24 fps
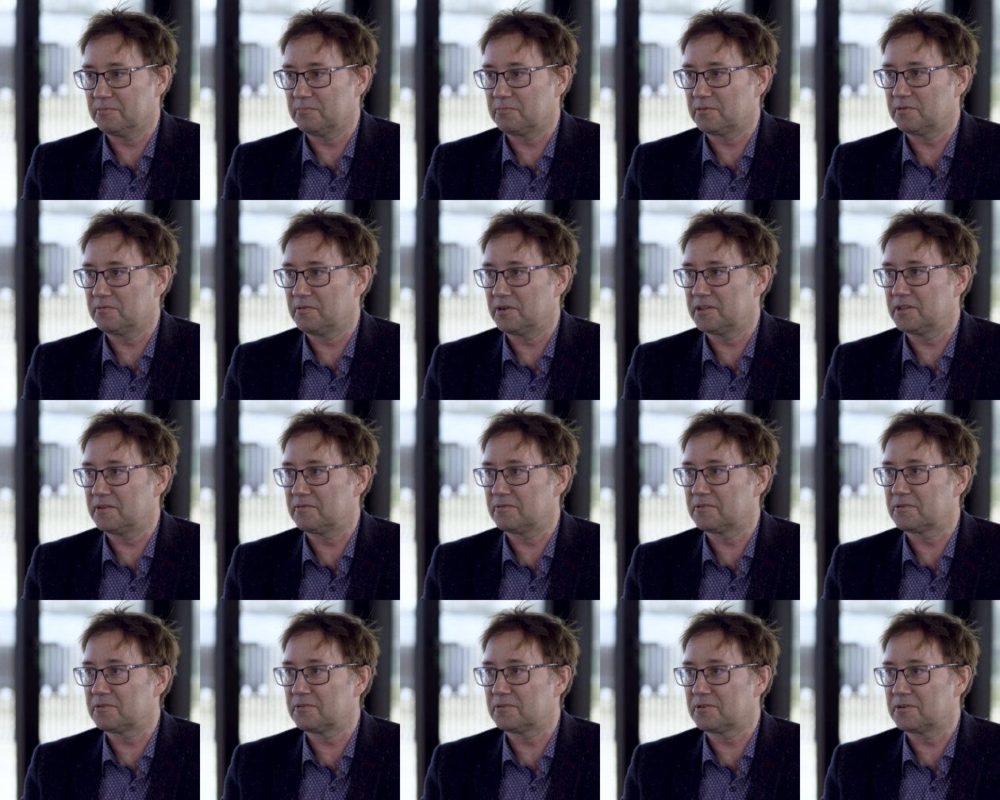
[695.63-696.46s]
provide
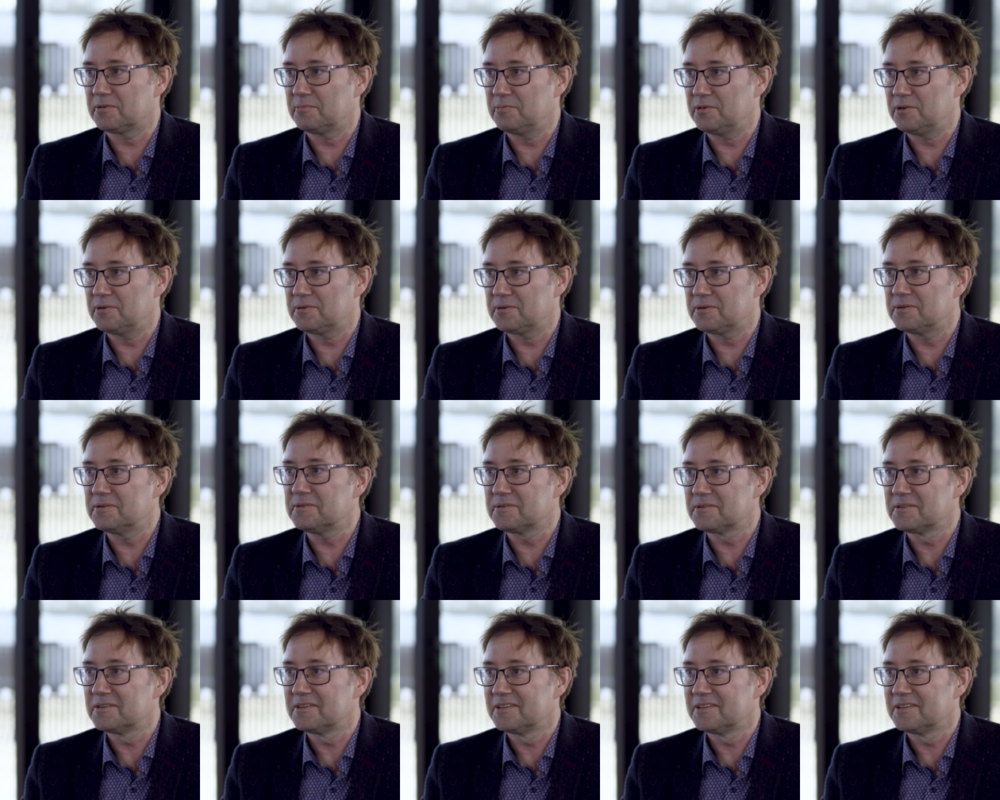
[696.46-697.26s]
different contributions.